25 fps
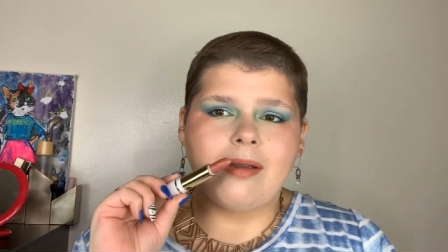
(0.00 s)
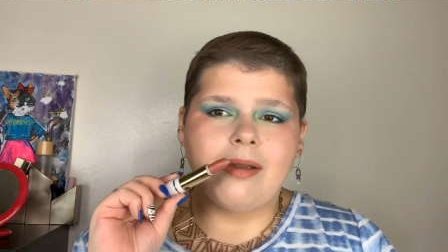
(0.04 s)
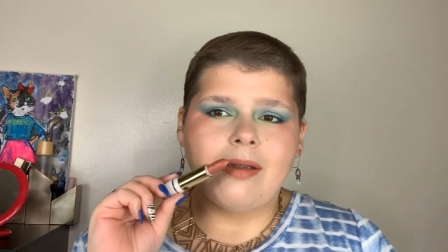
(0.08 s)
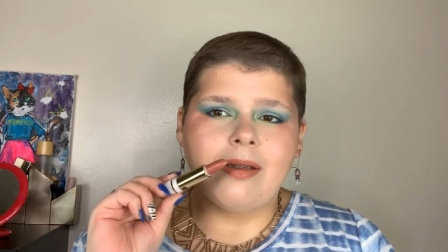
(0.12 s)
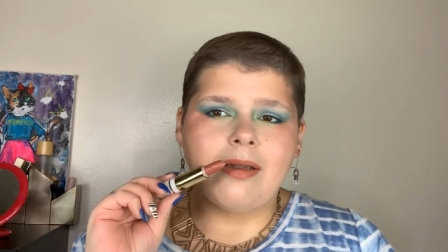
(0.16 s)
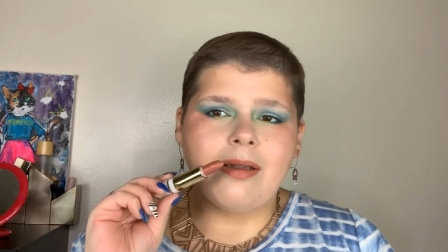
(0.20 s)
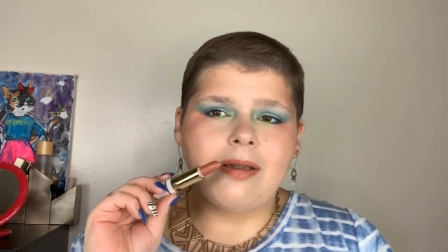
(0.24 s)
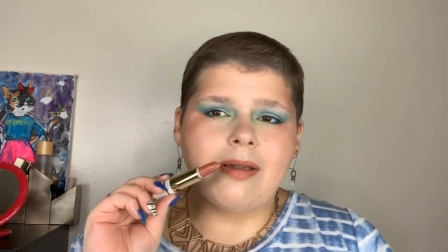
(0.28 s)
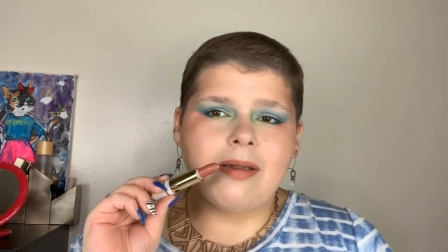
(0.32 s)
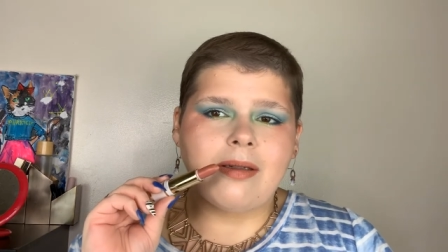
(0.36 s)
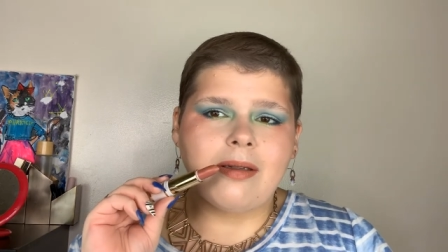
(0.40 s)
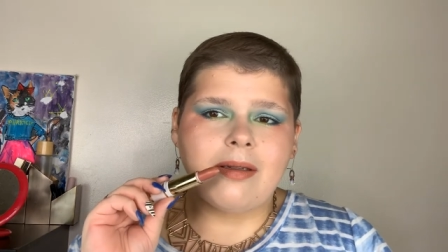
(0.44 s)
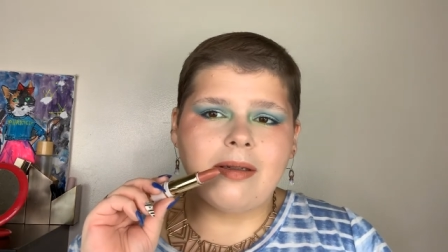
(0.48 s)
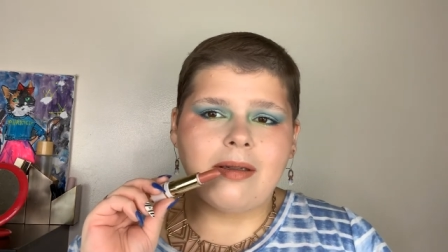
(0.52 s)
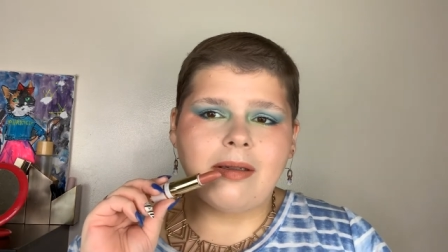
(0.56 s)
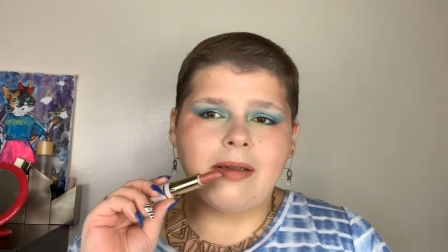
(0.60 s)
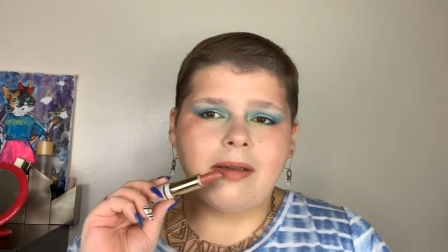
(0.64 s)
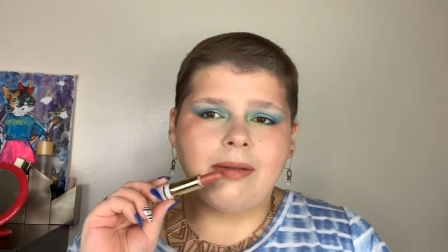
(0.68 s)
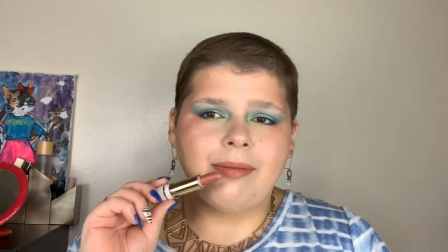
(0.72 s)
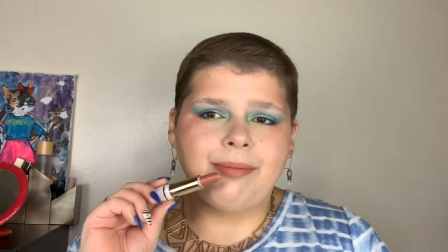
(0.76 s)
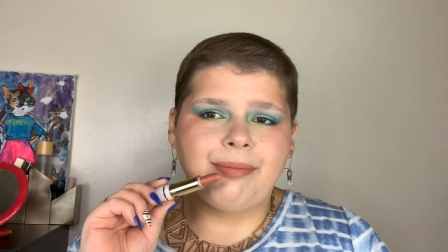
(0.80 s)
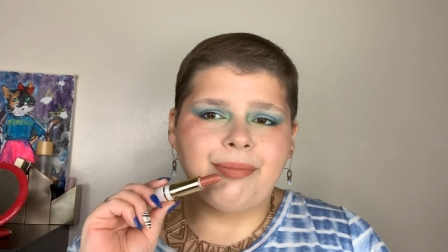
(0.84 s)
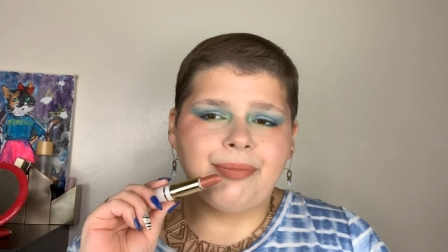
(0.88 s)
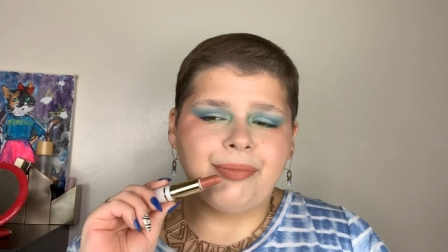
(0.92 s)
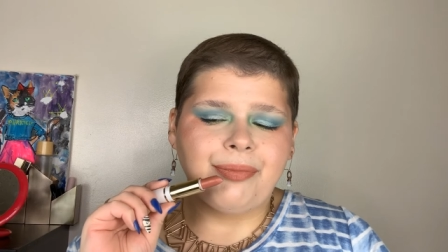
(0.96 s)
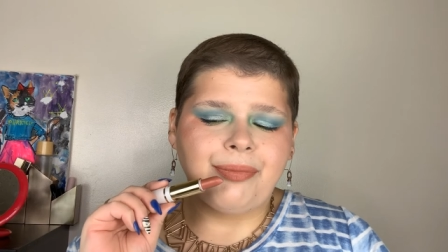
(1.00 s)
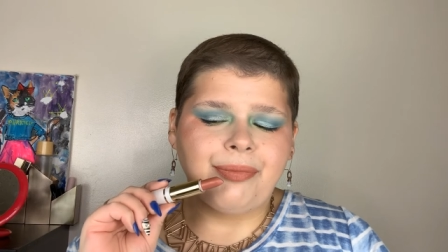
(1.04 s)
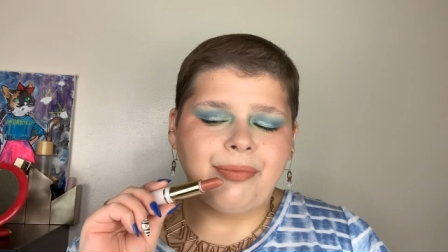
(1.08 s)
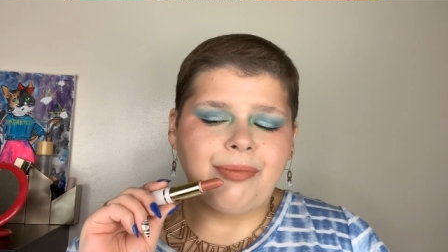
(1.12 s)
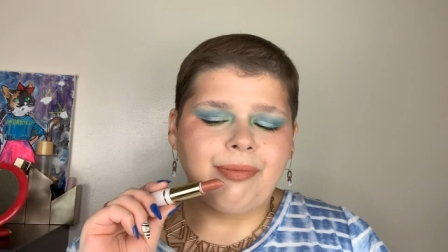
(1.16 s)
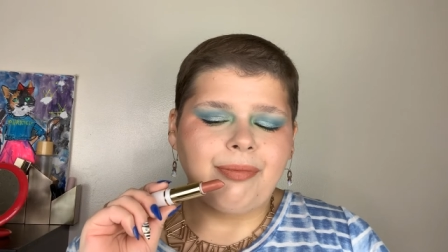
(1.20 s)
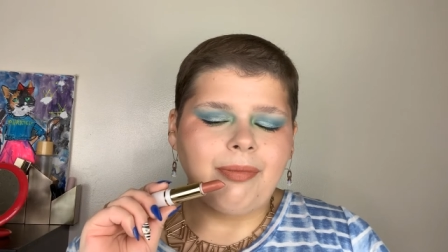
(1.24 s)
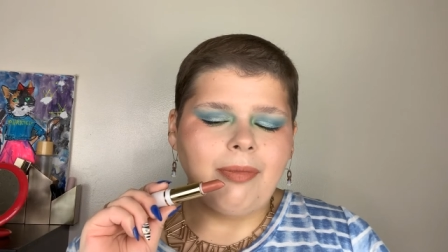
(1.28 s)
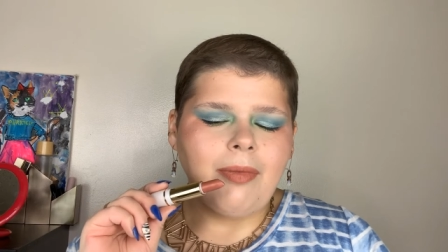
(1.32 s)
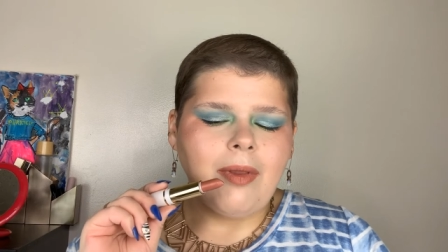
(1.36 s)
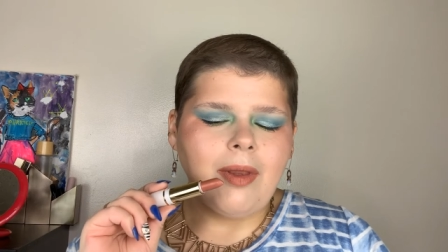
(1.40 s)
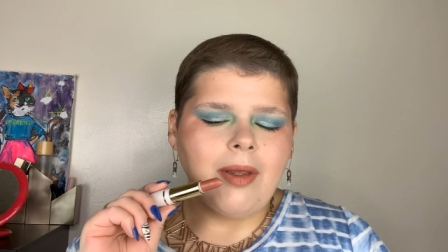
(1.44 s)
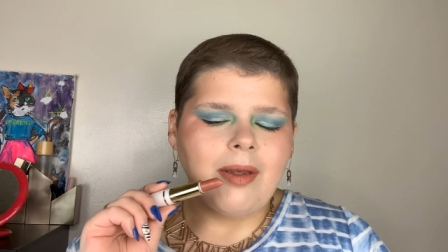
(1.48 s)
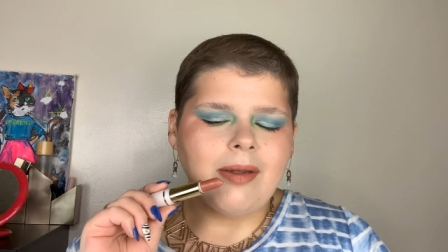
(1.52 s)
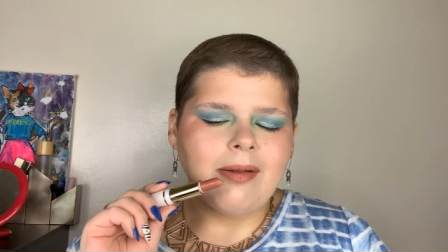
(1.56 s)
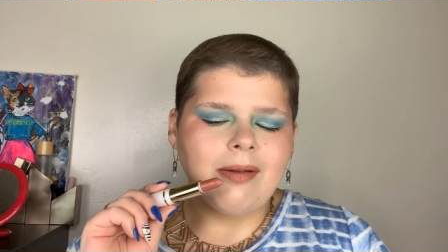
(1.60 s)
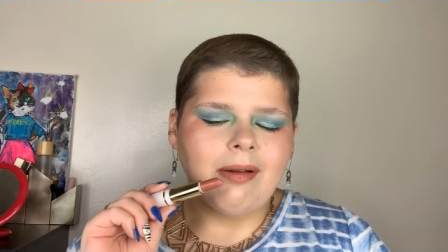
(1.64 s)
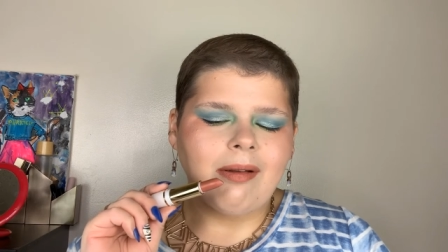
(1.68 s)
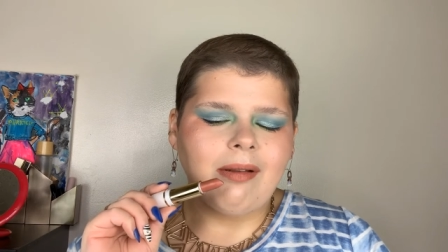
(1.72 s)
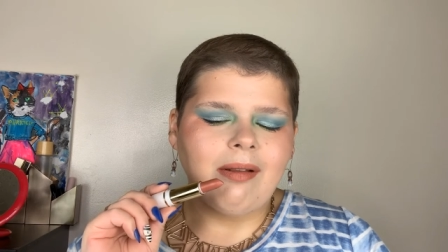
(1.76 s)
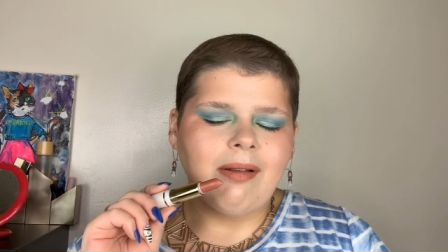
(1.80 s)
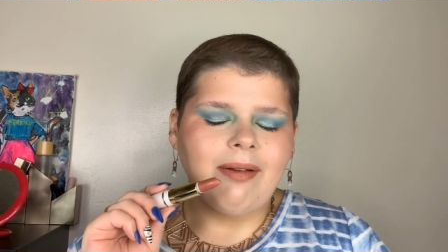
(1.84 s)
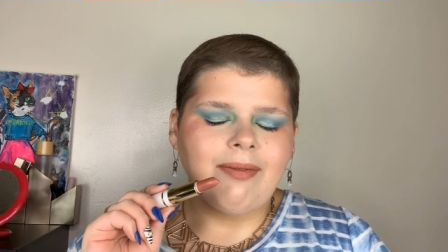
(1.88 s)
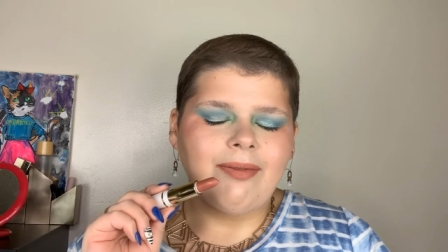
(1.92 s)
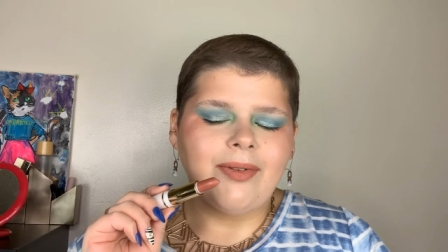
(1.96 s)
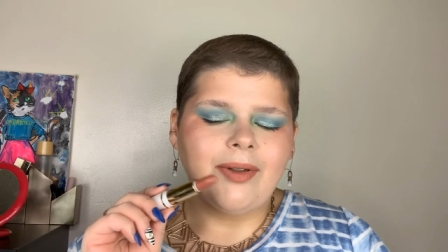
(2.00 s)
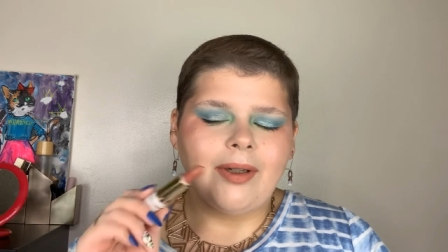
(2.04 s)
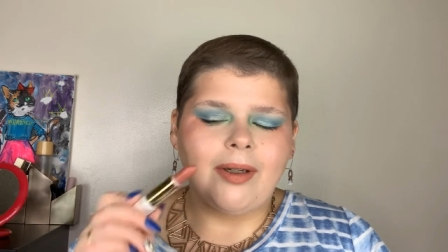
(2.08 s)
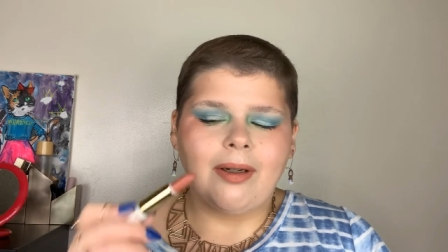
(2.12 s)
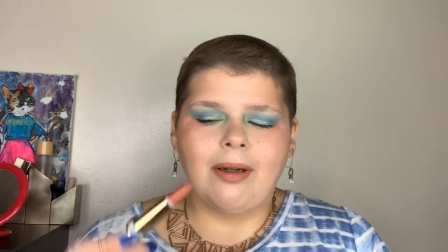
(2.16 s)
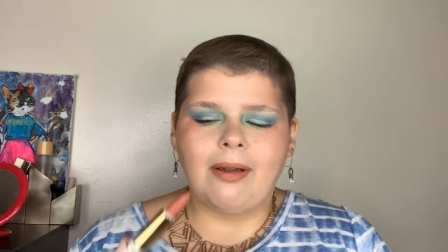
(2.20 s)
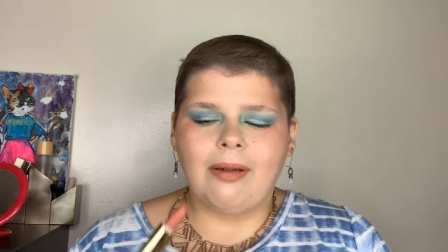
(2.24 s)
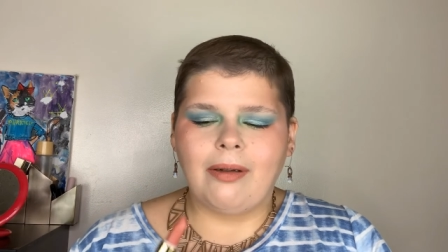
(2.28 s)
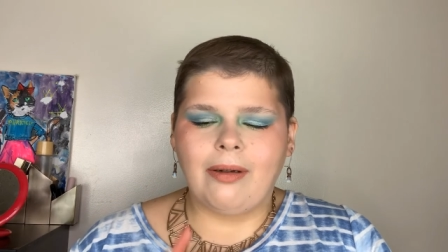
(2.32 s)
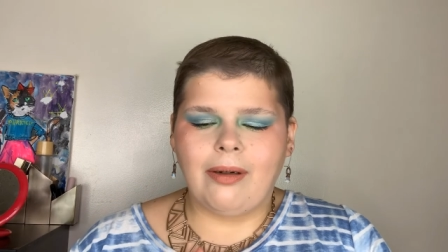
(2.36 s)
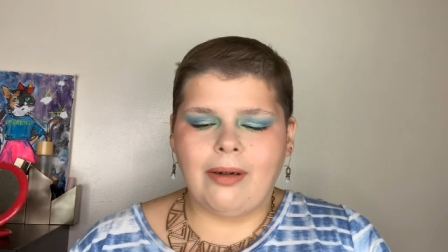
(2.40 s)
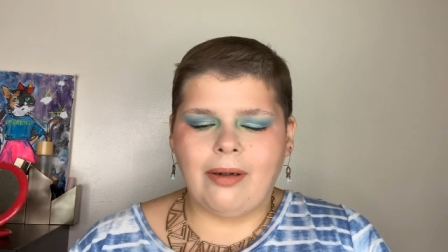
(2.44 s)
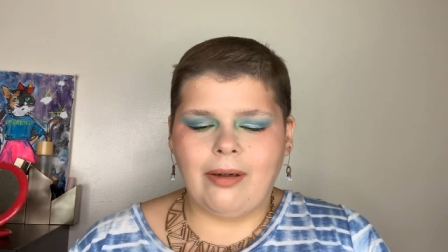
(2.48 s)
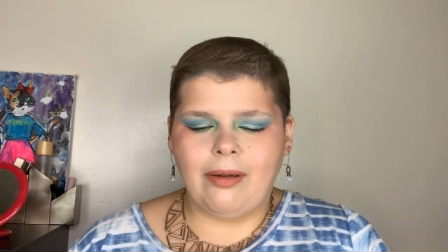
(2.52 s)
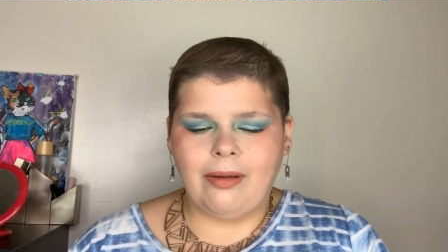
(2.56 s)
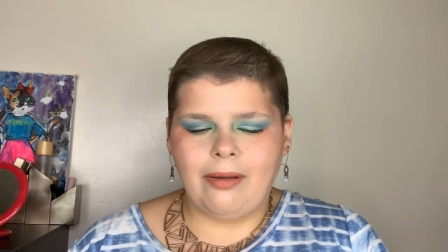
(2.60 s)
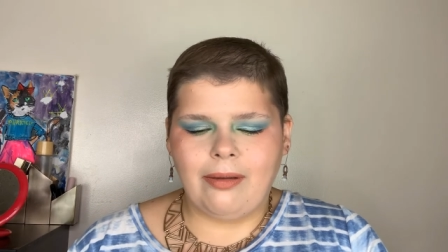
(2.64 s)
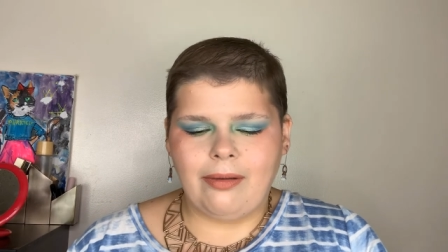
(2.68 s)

this is a lovely color.